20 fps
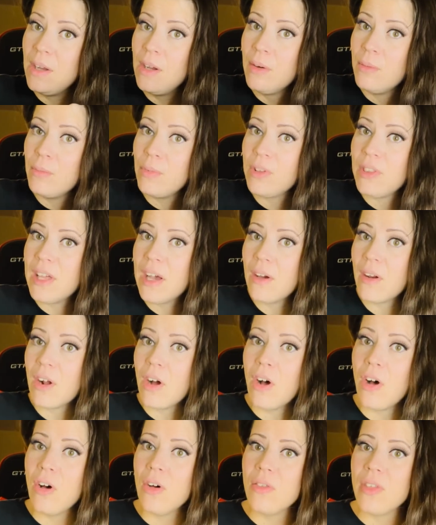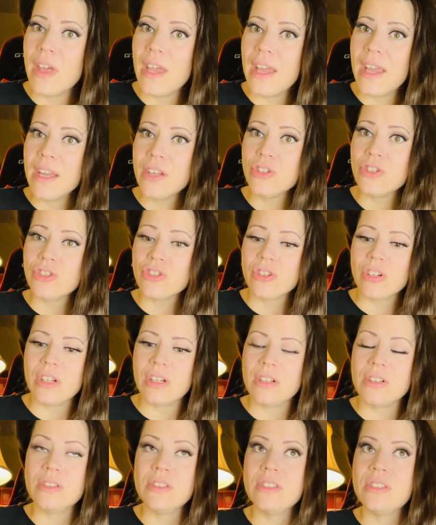without all the
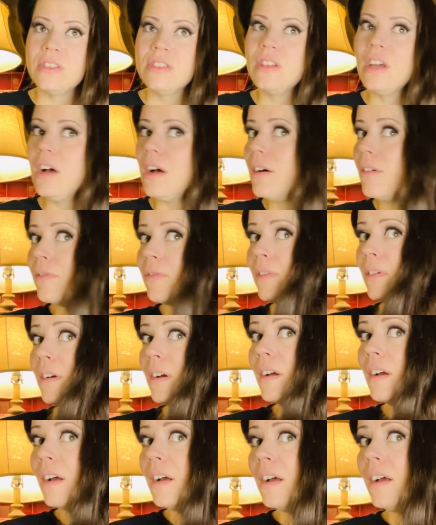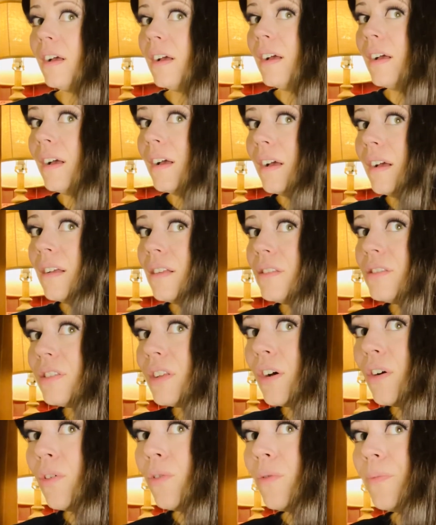extra stuff?
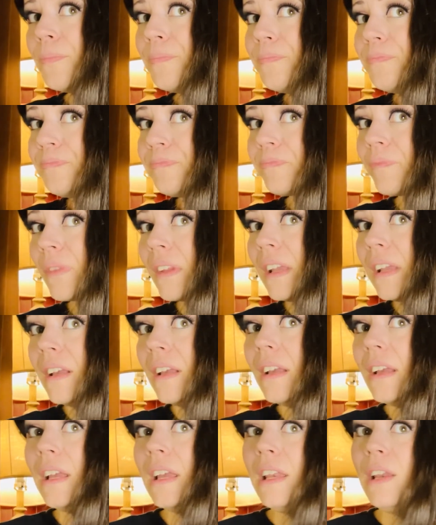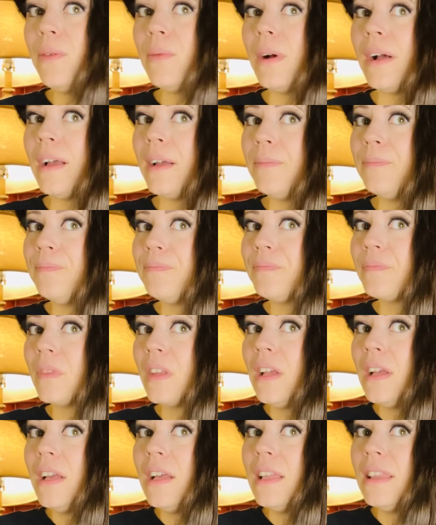So anyway,
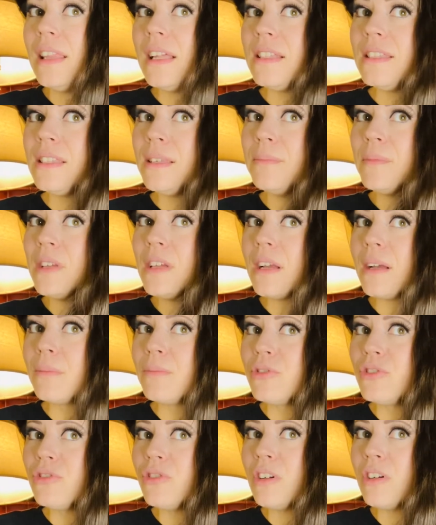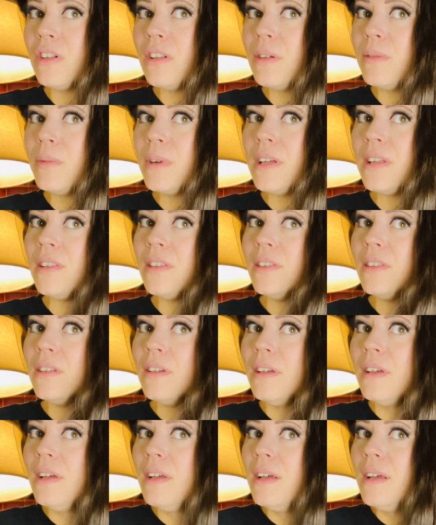that's something I'm struggling with.
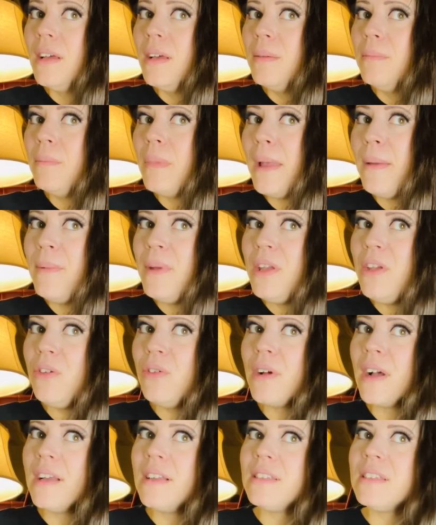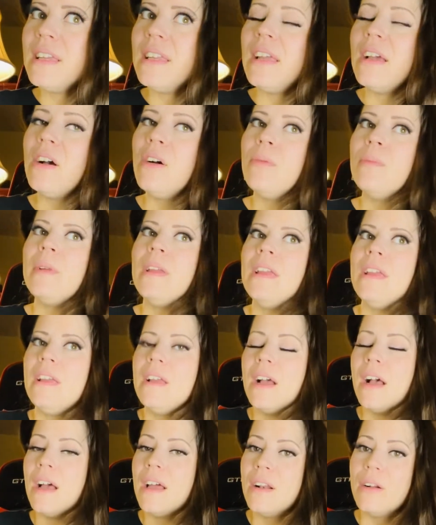Maybe you guys can help me.
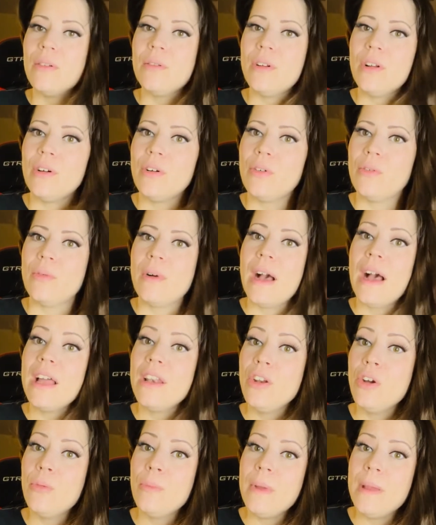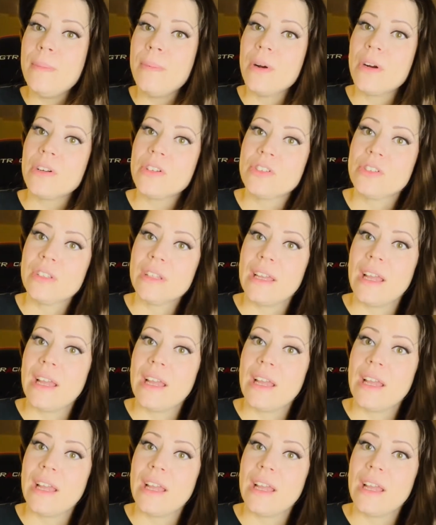I don't know. I know me personally,